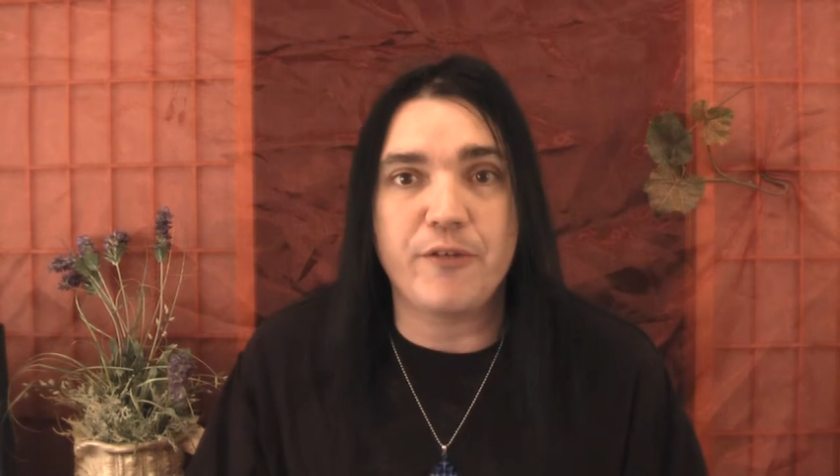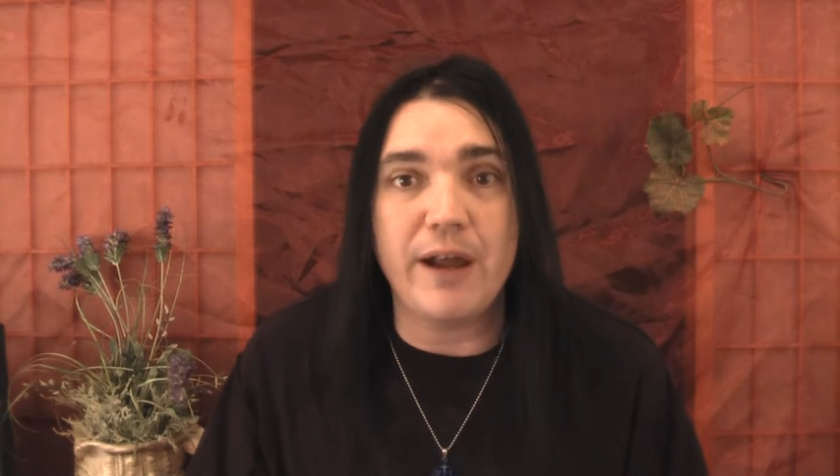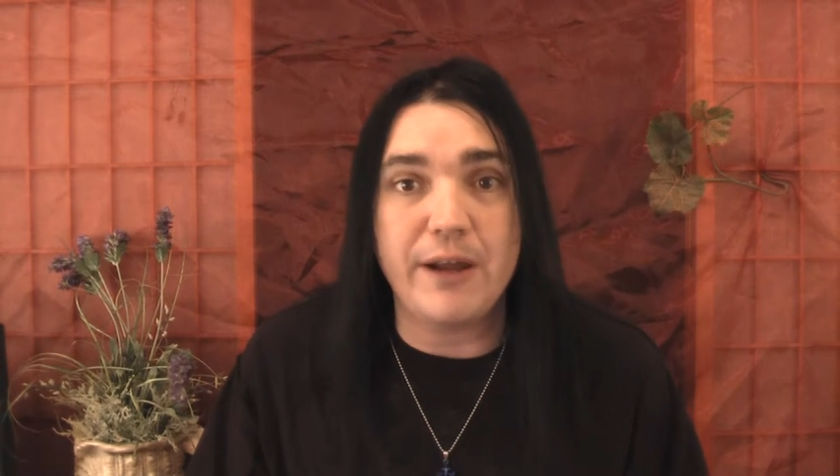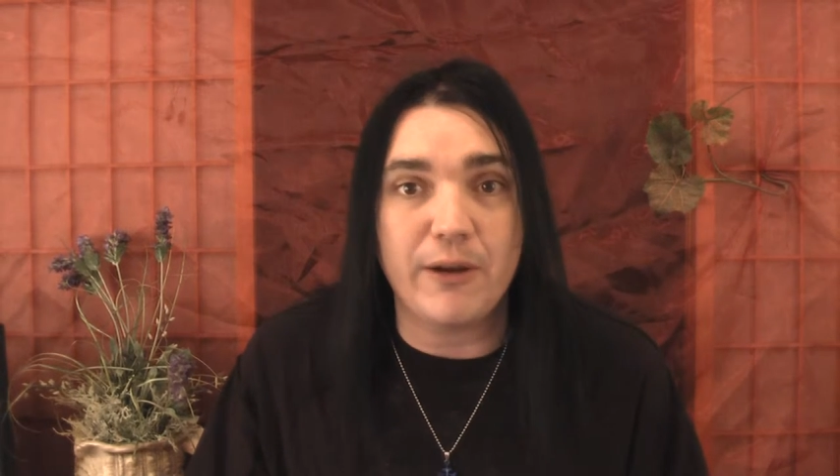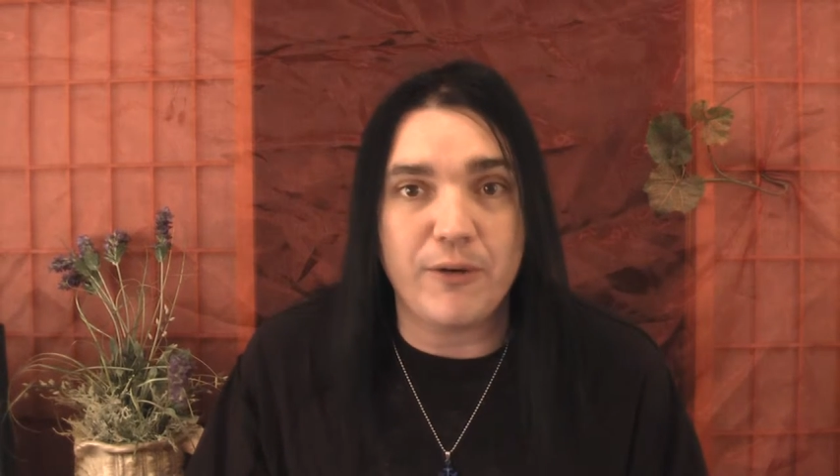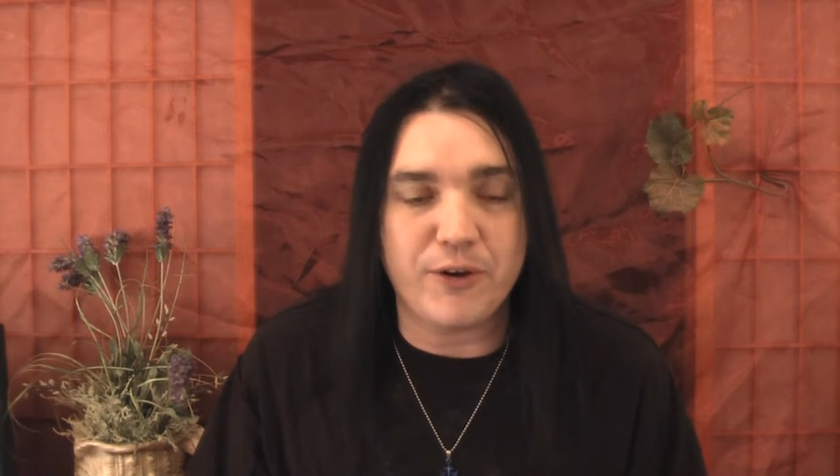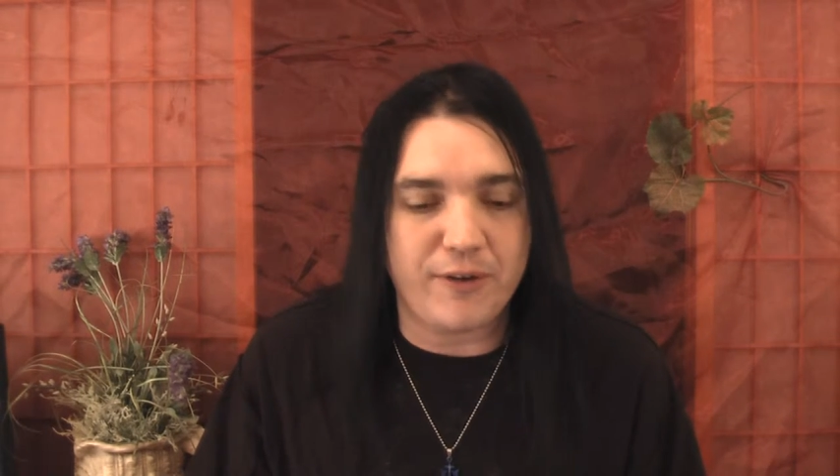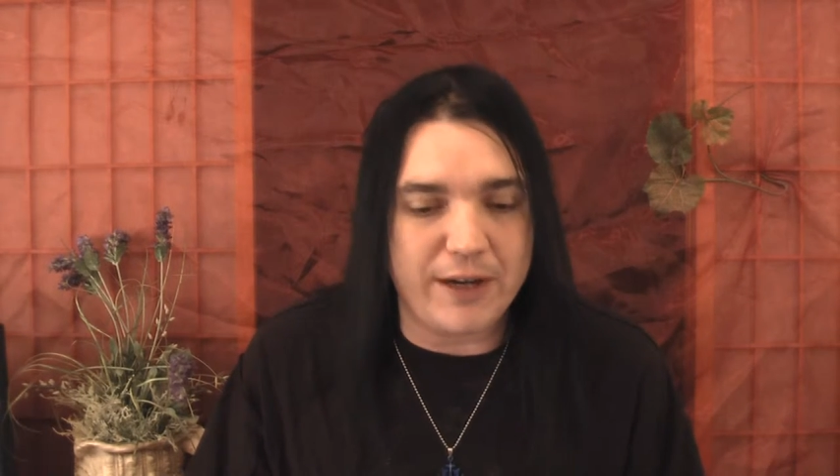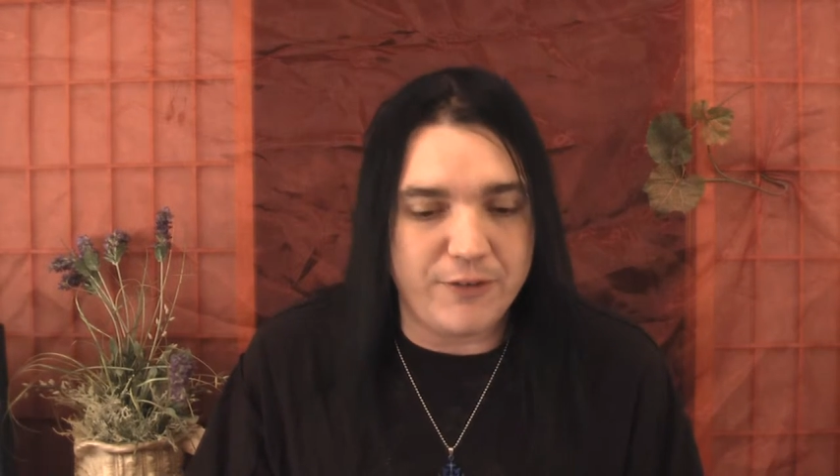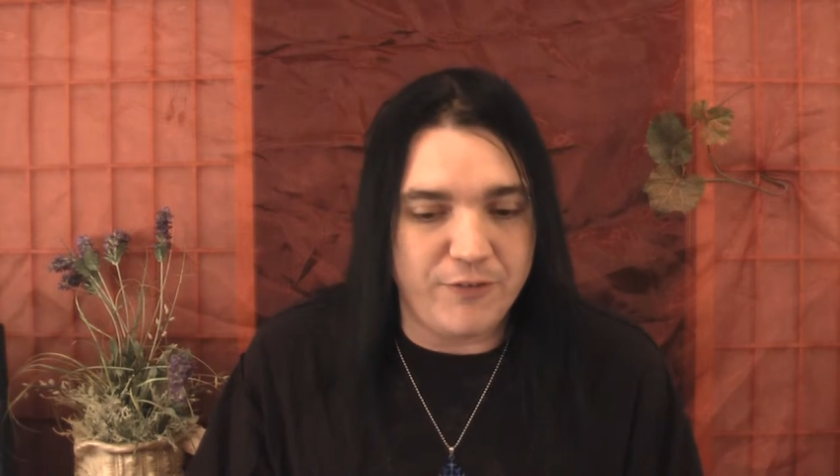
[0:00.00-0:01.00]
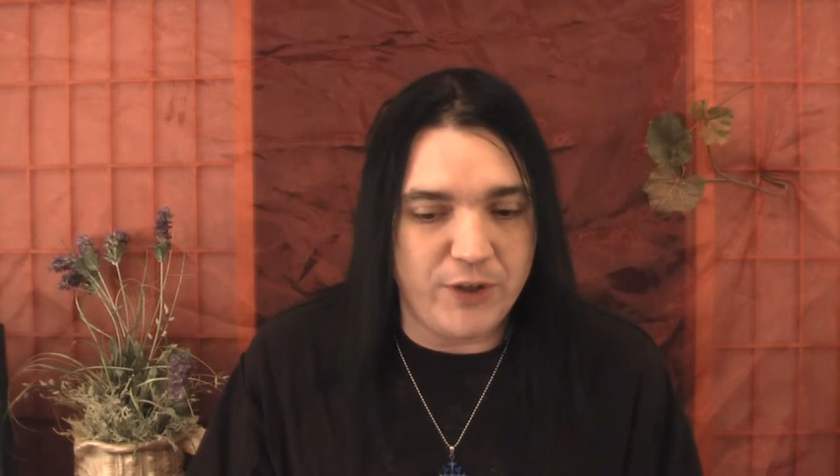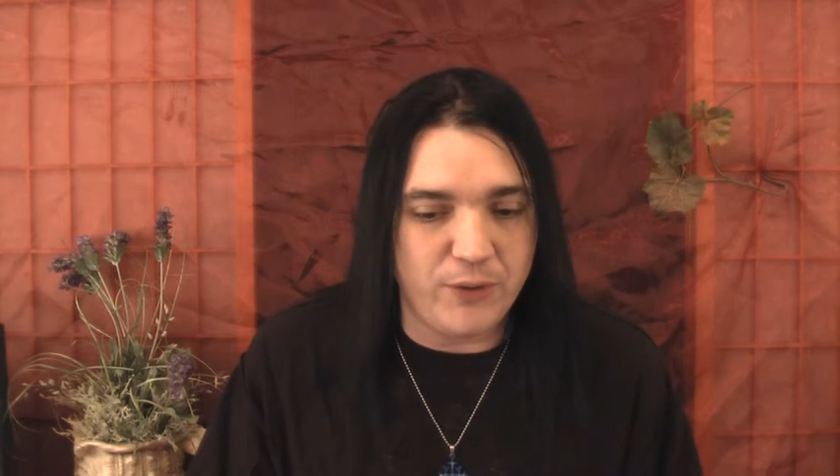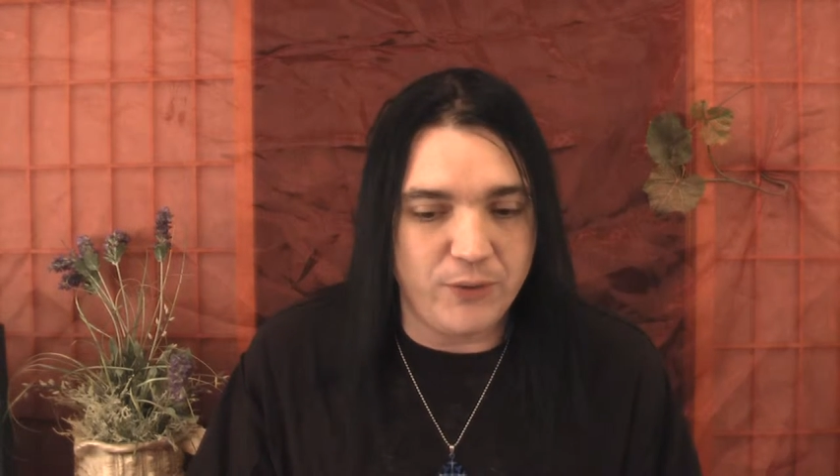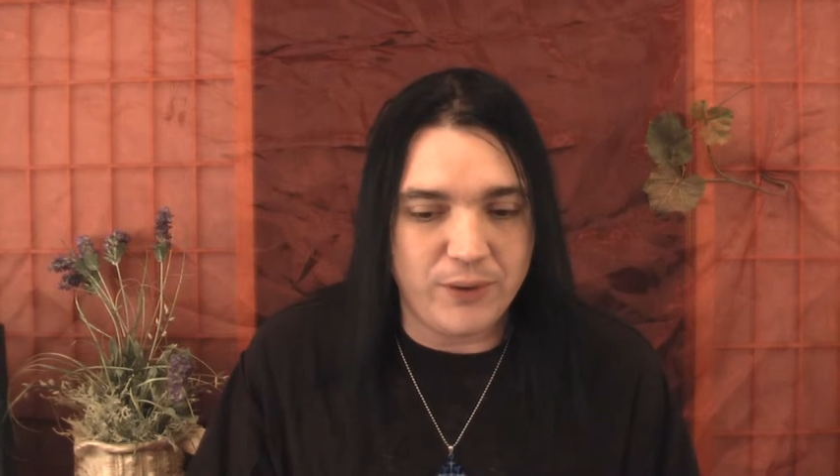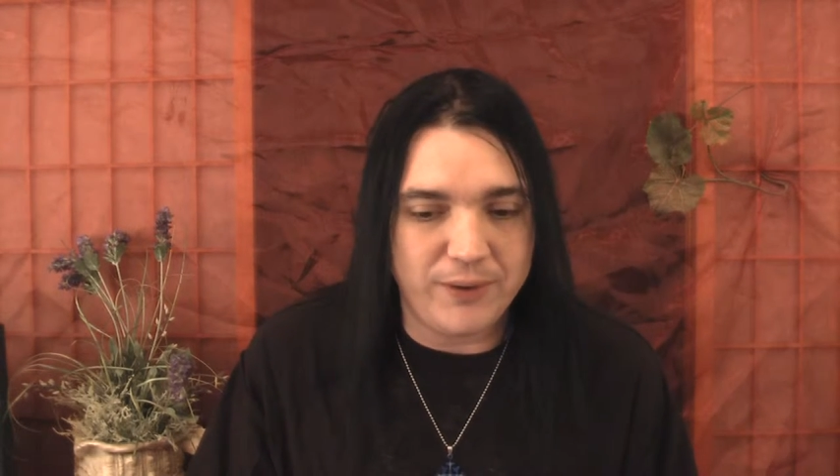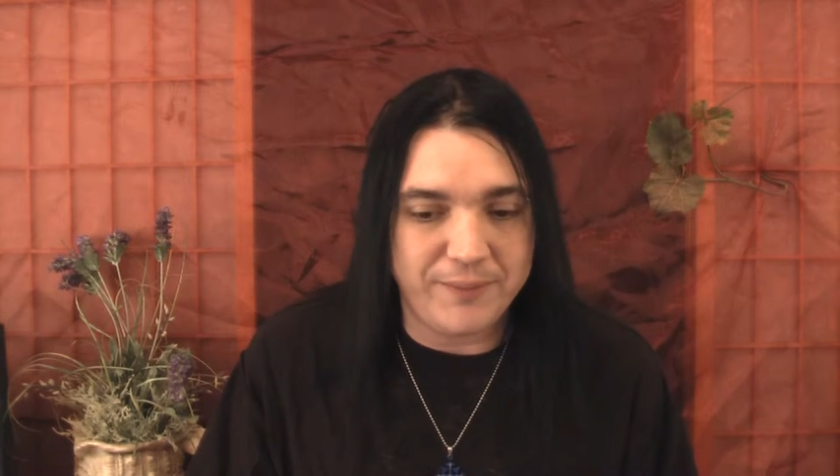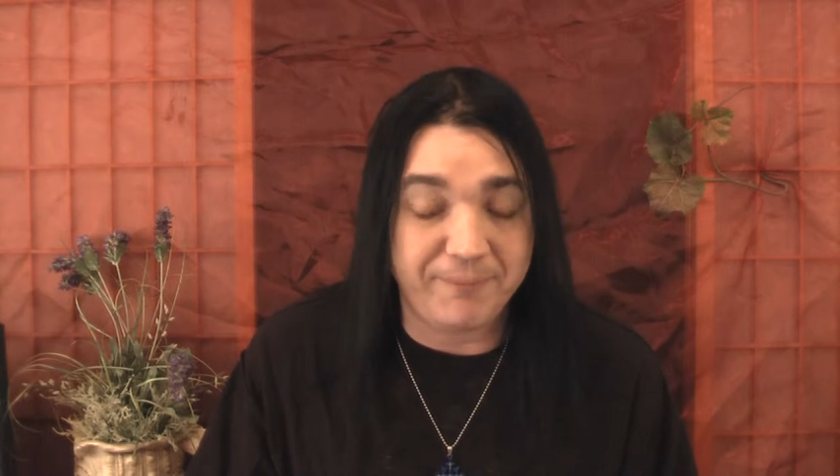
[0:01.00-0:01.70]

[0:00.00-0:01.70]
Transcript: regular Correct Views.